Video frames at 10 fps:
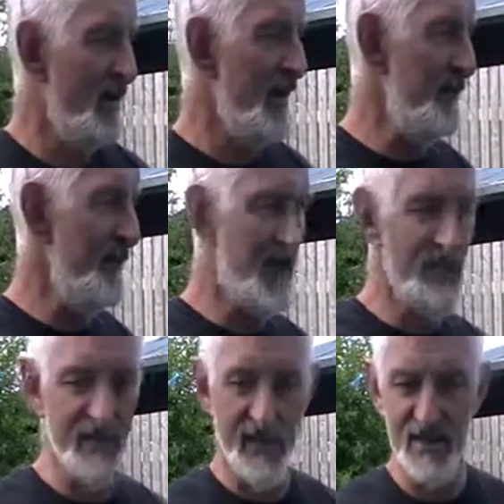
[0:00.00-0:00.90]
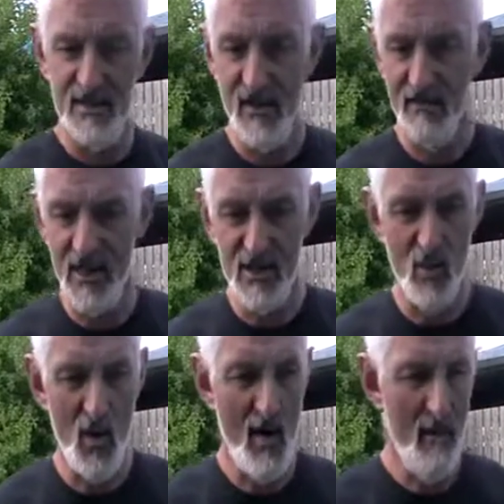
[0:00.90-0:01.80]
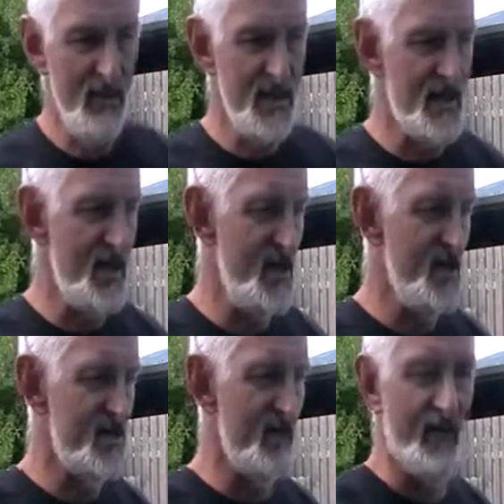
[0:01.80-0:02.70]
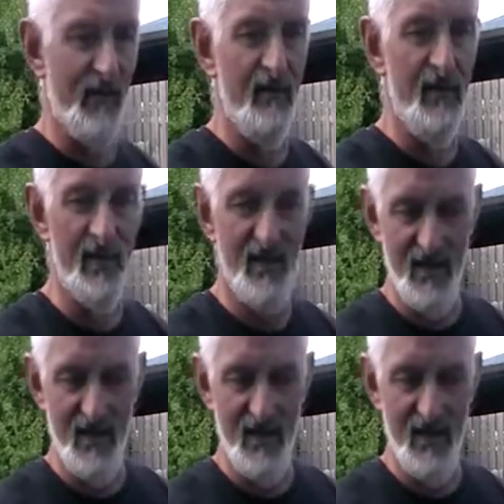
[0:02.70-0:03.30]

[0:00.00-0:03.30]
he rekindled it, so that's why BT is in the front and